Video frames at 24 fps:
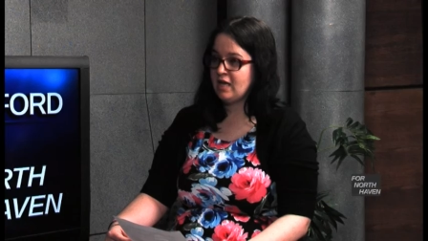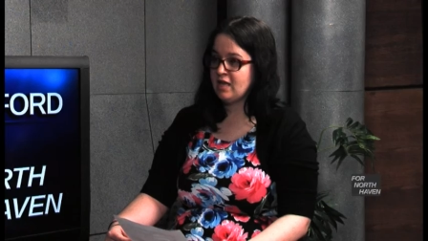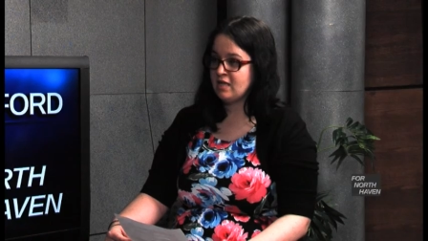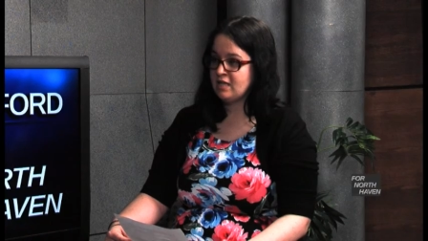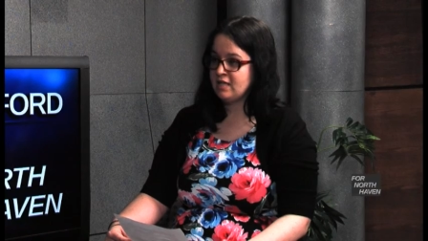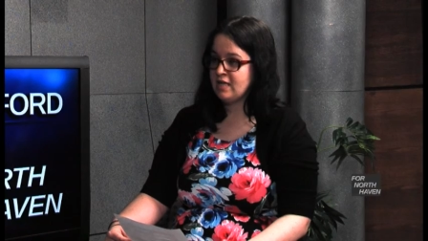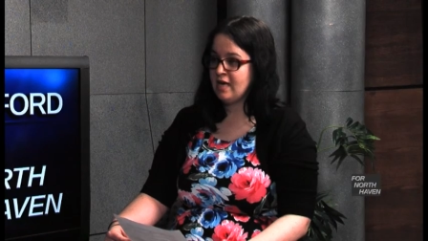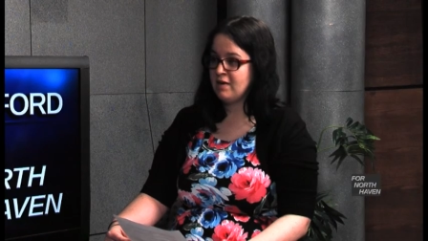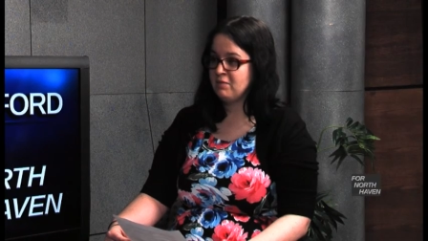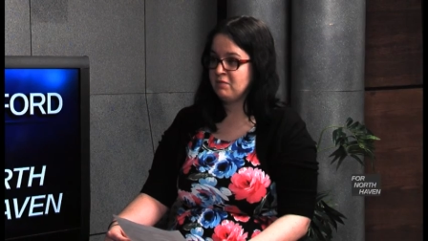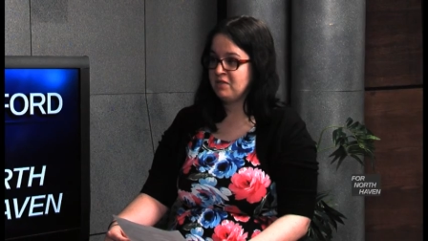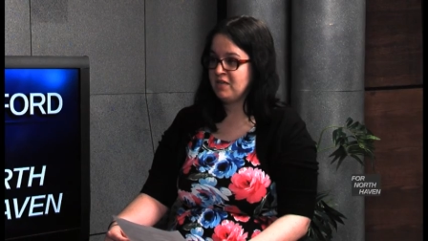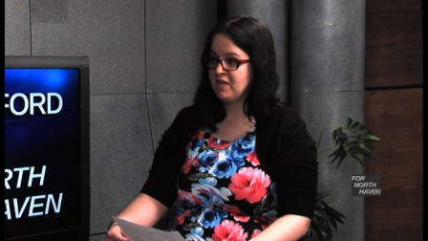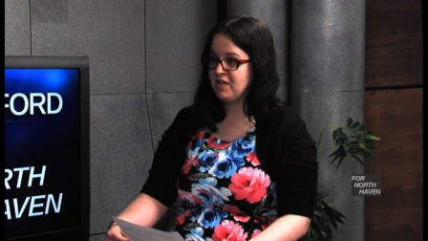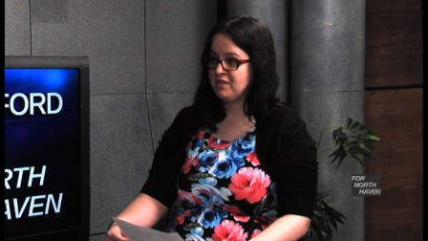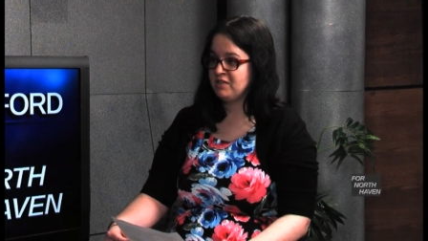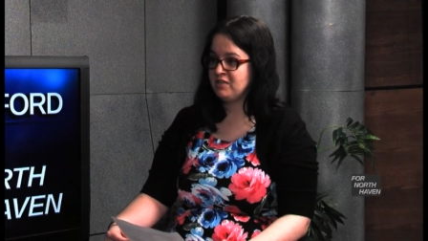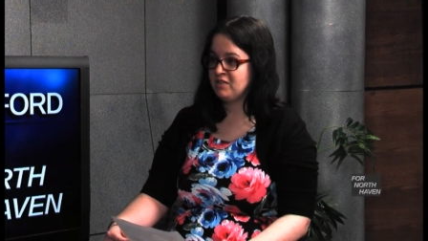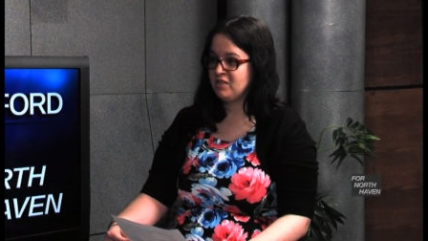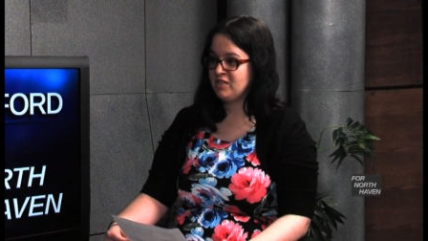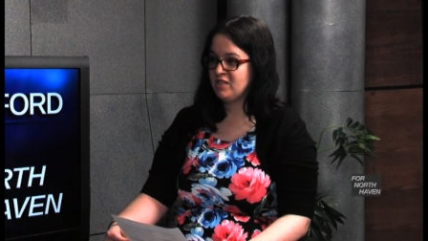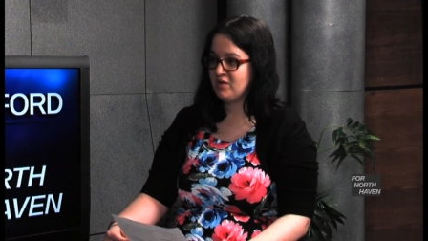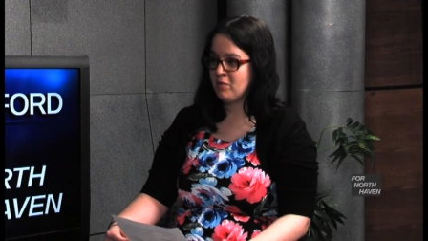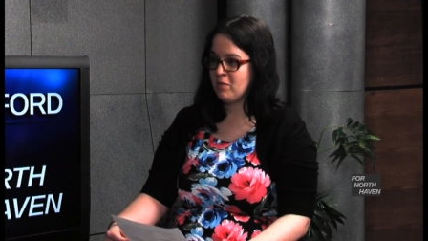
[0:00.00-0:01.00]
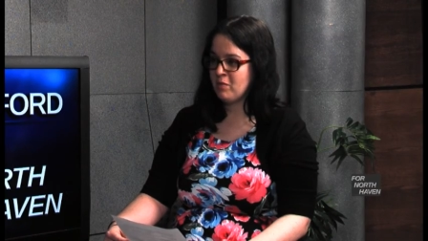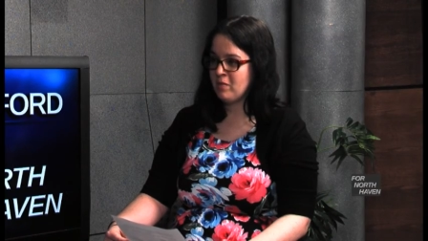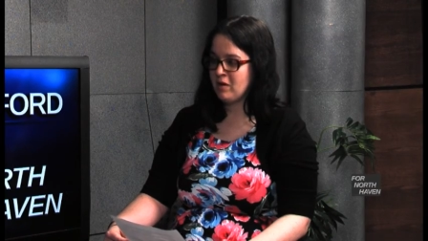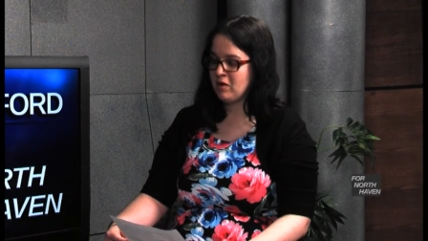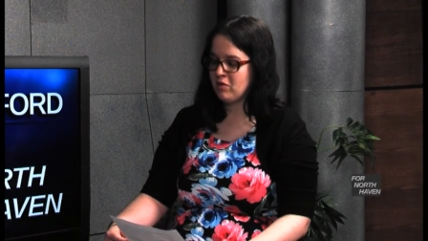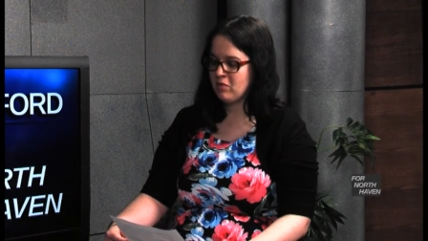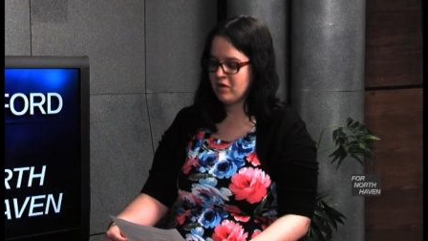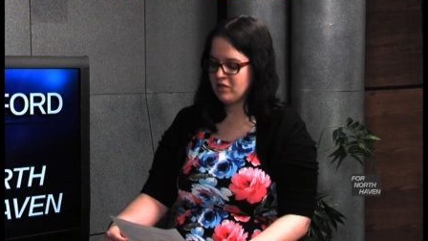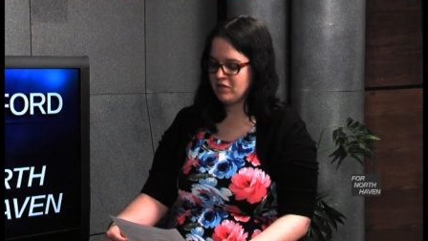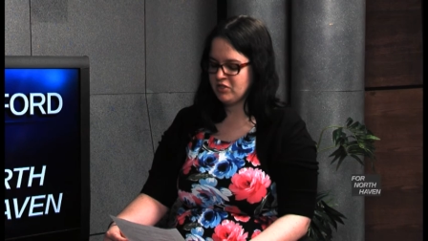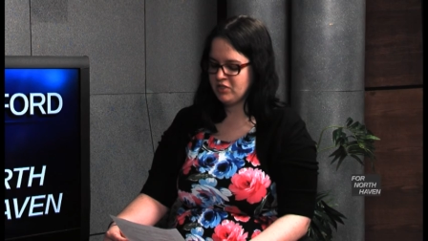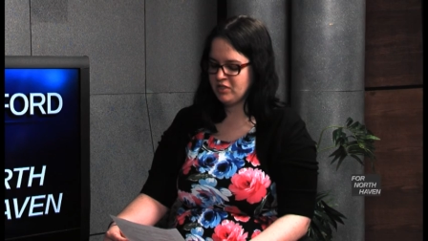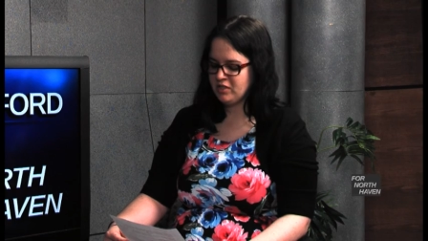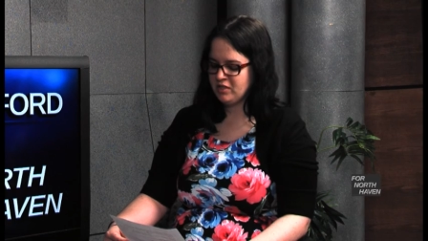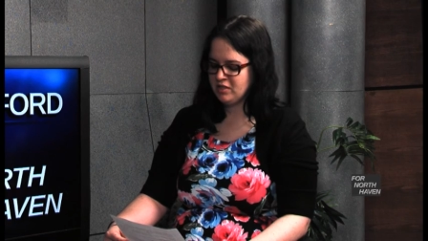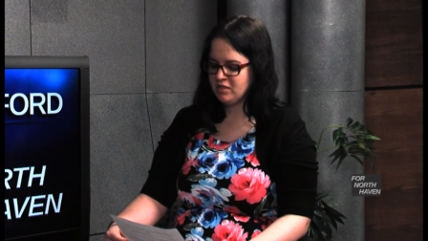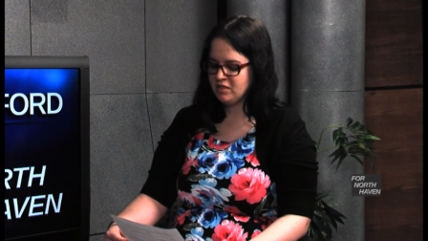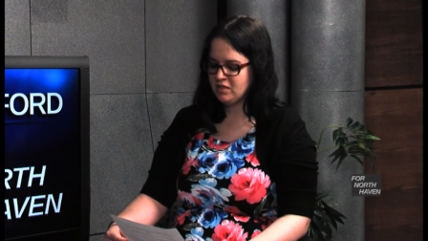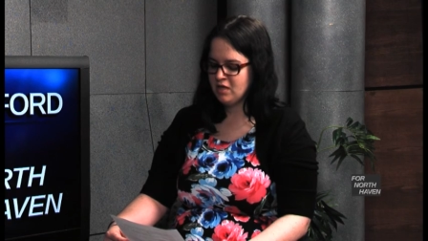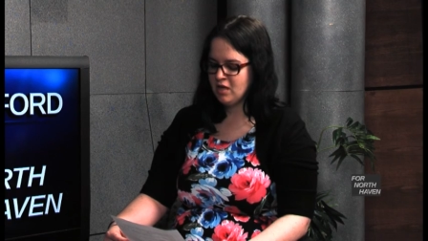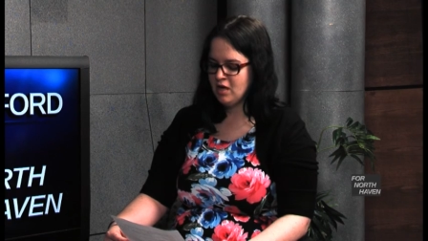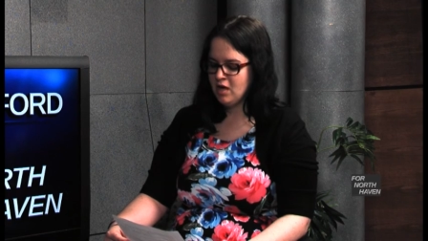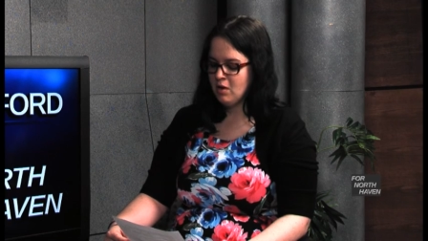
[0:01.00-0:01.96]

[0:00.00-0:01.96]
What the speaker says: time to answer some of my questions.